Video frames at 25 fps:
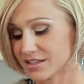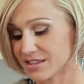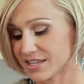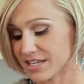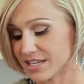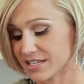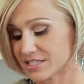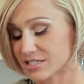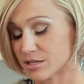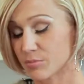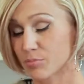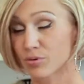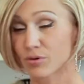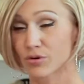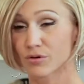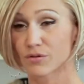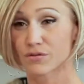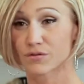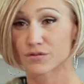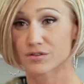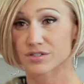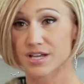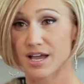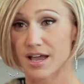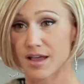it's approved
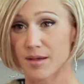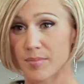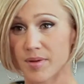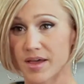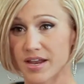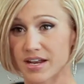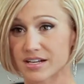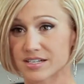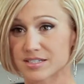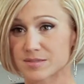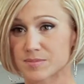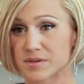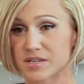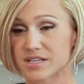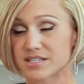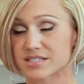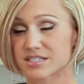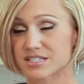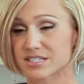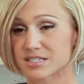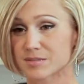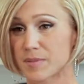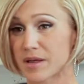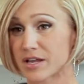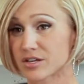for diabetics because
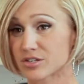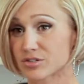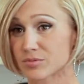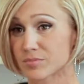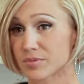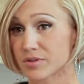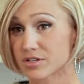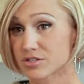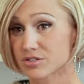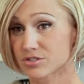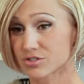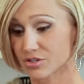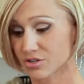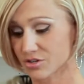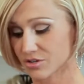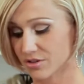it spikes your blood sugar